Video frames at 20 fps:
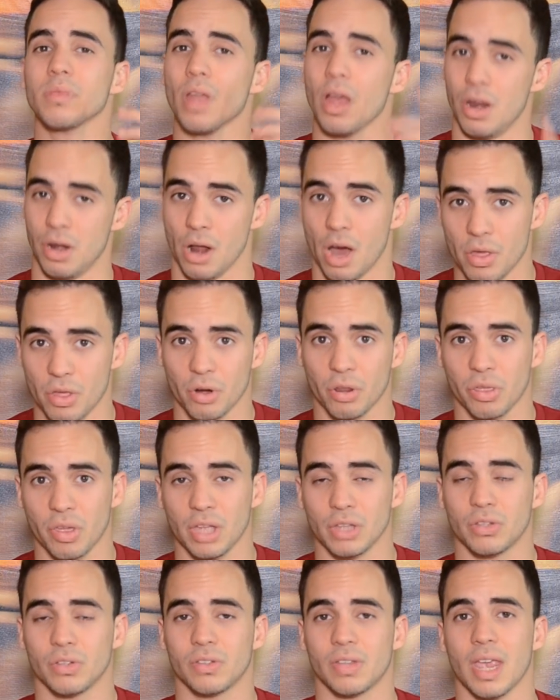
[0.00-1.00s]
Another
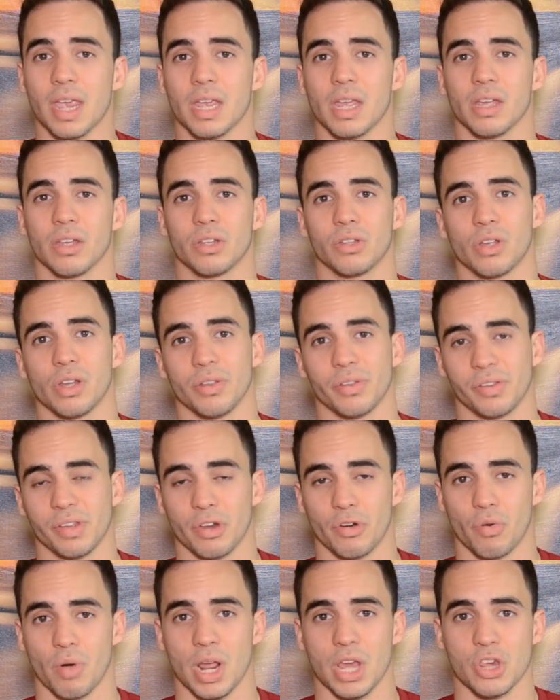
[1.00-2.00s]
thing to take in
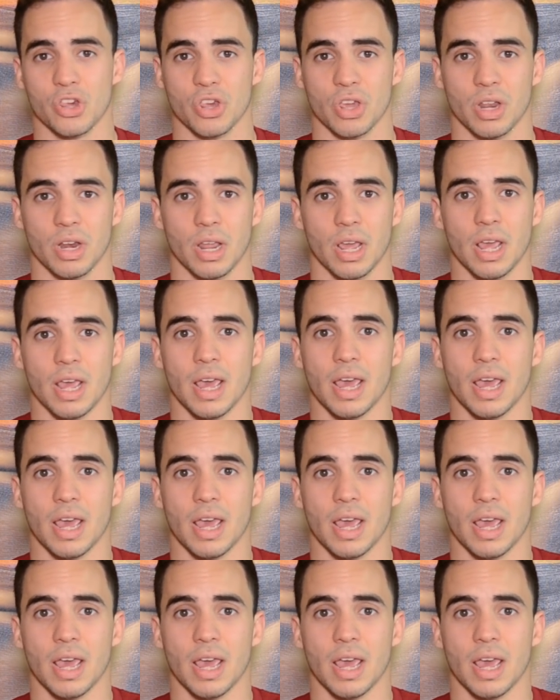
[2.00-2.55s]
consideration